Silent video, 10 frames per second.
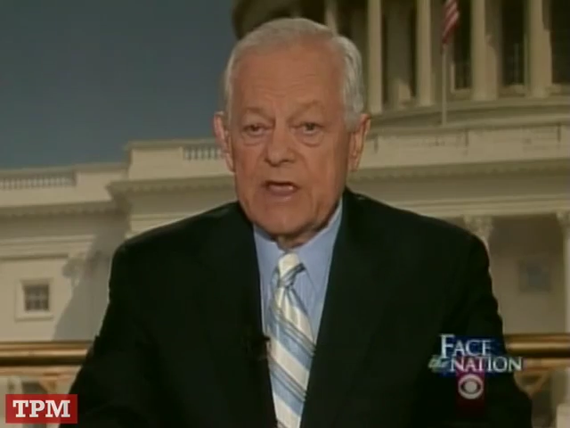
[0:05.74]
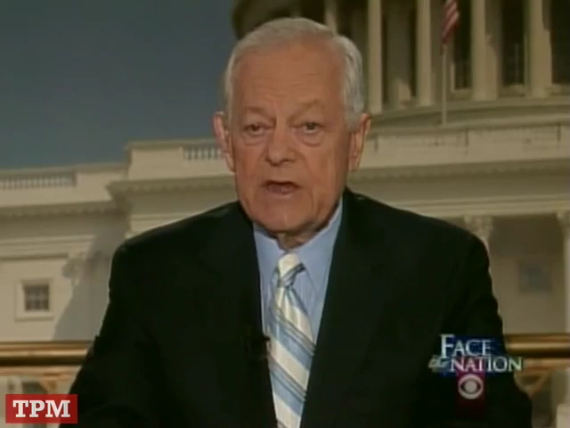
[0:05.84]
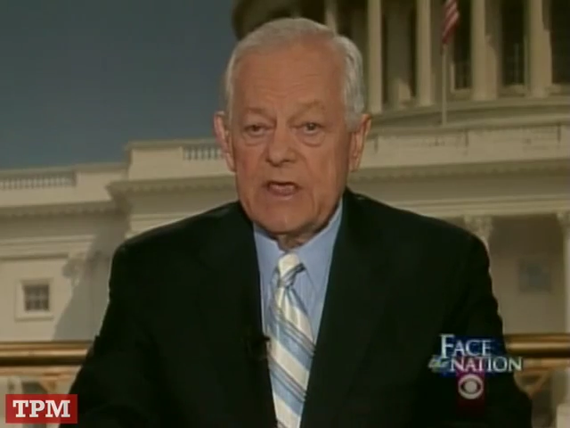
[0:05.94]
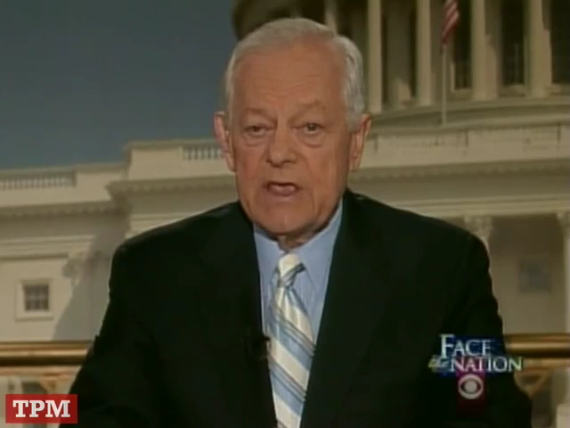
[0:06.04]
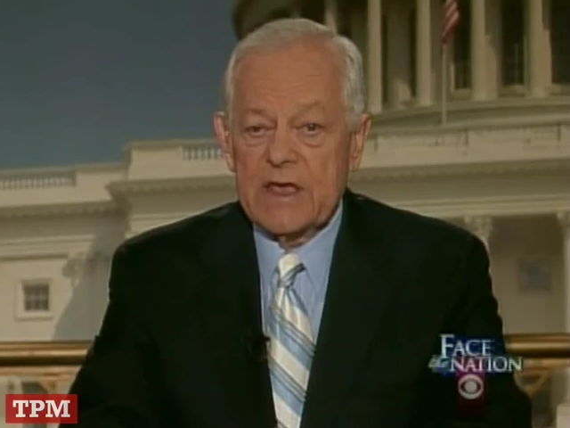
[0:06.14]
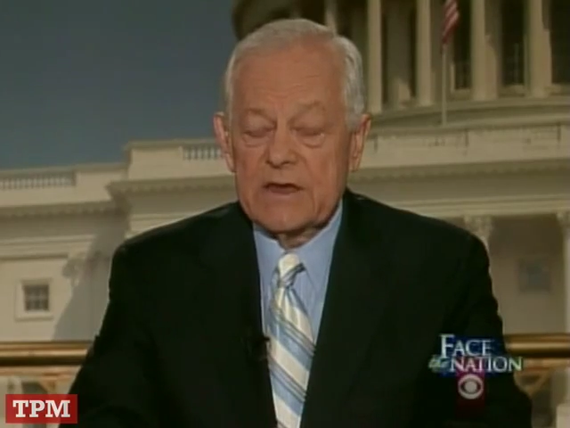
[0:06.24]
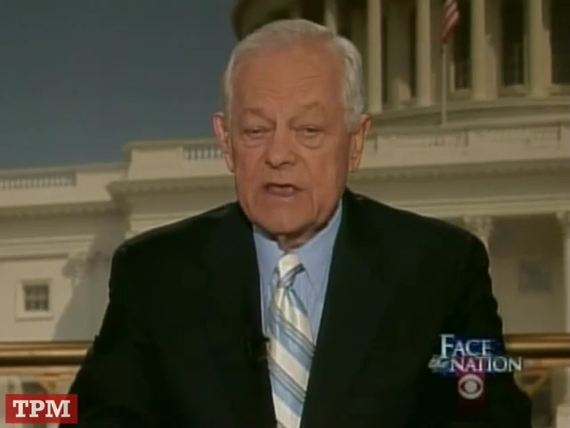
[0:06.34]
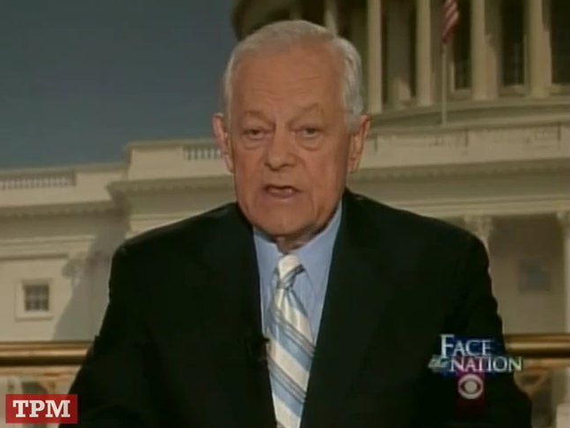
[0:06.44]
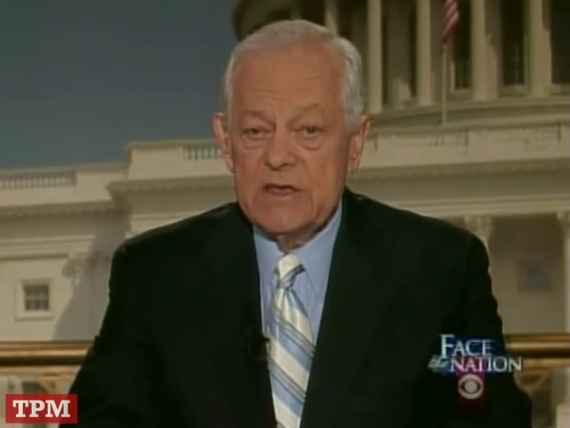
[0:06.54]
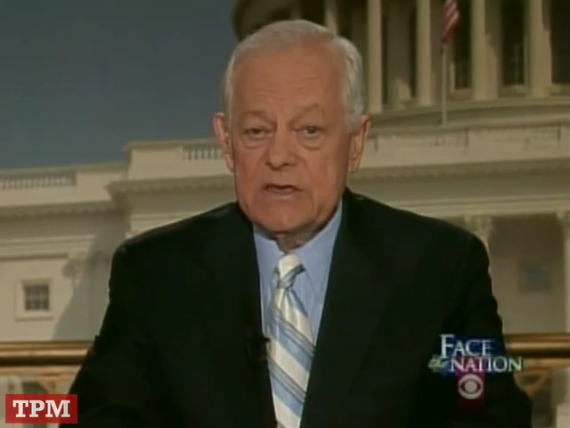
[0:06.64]
Cheney, and
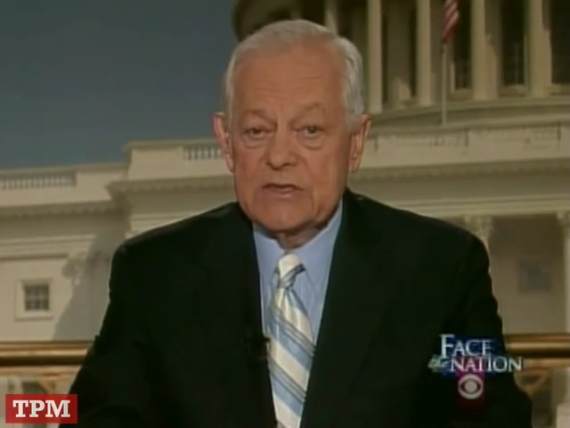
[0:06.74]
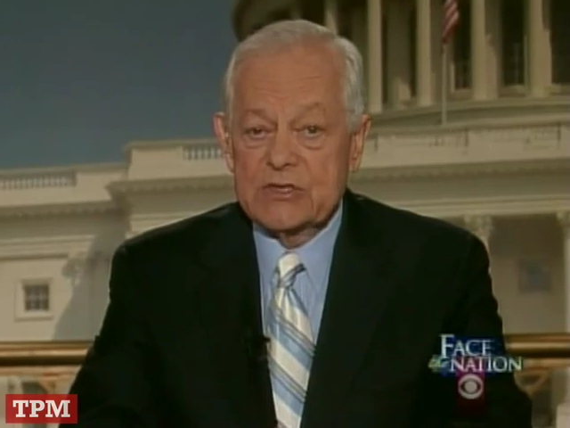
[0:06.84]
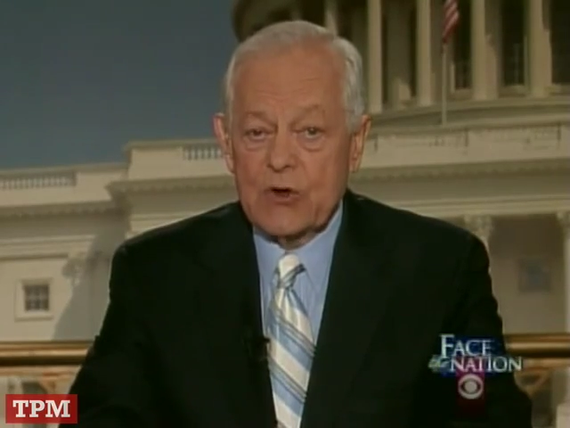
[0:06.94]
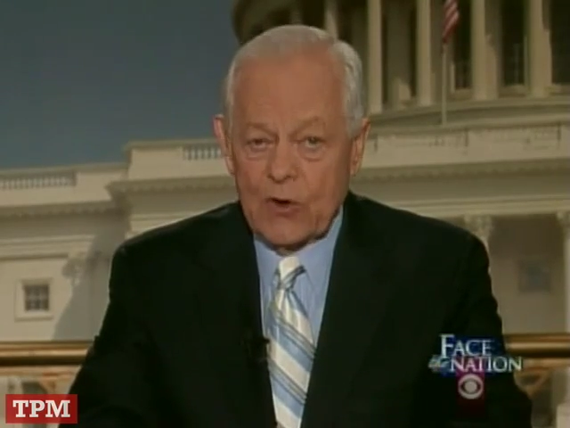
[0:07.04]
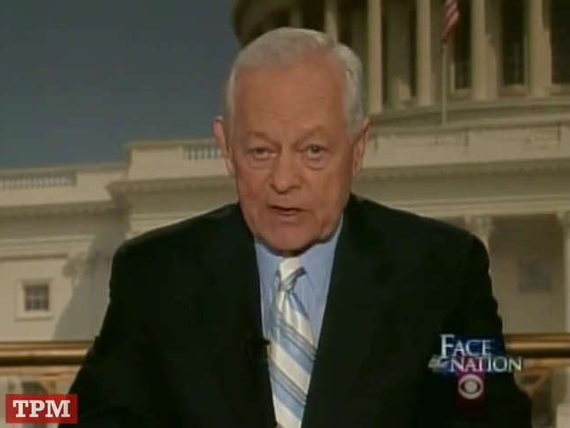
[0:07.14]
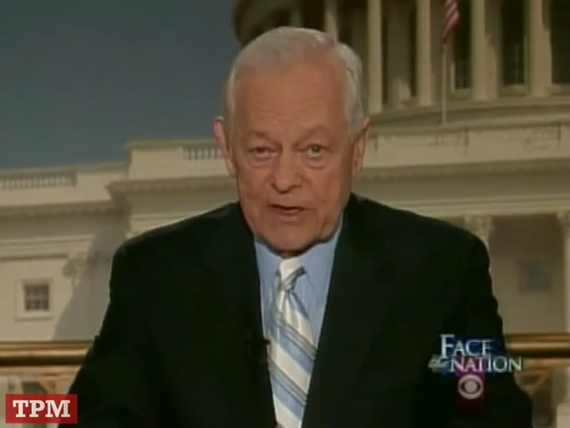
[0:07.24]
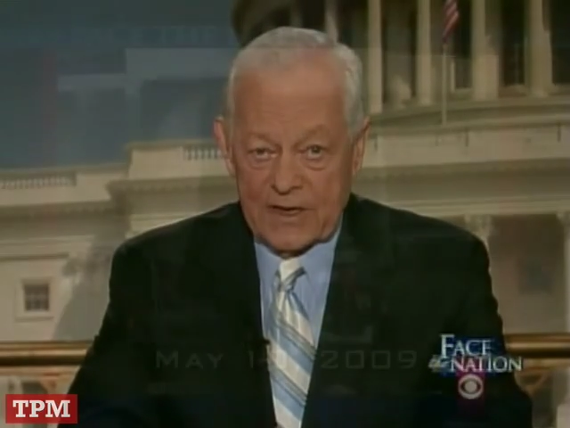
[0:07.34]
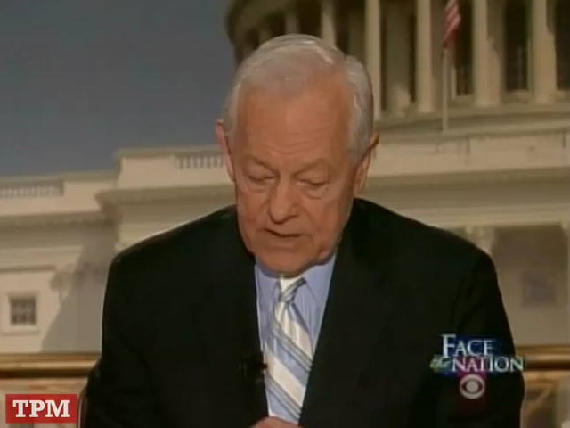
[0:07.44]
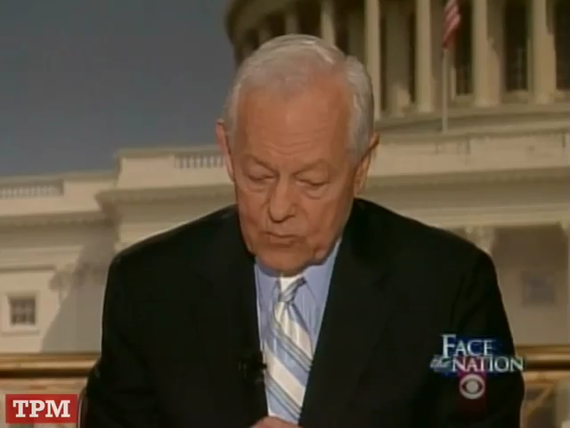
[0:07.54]
he's talking.